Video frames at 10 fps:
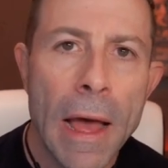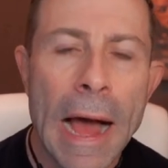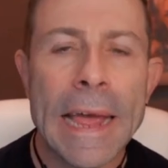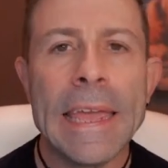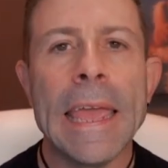
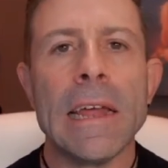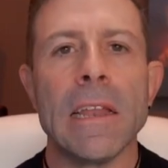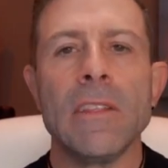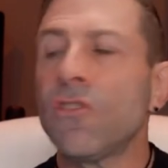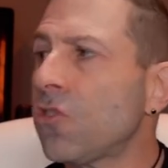I can't
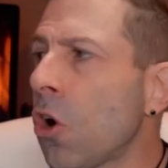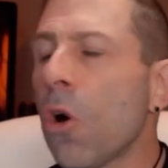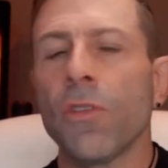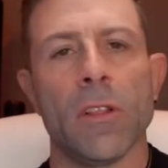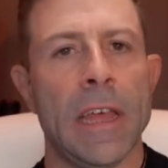
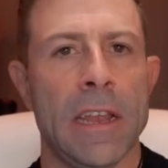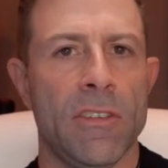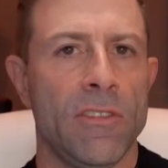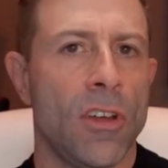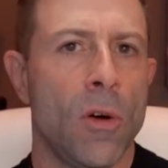install the
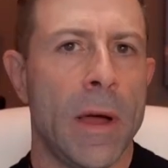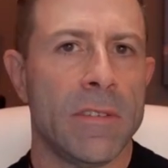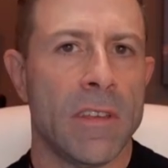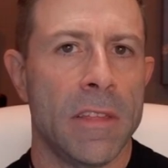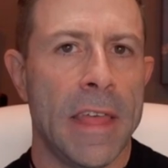latest O
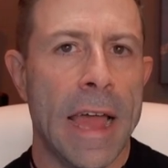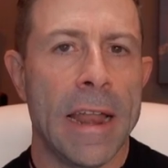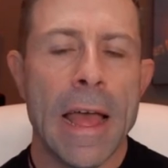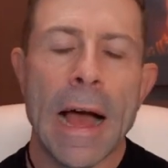S on that.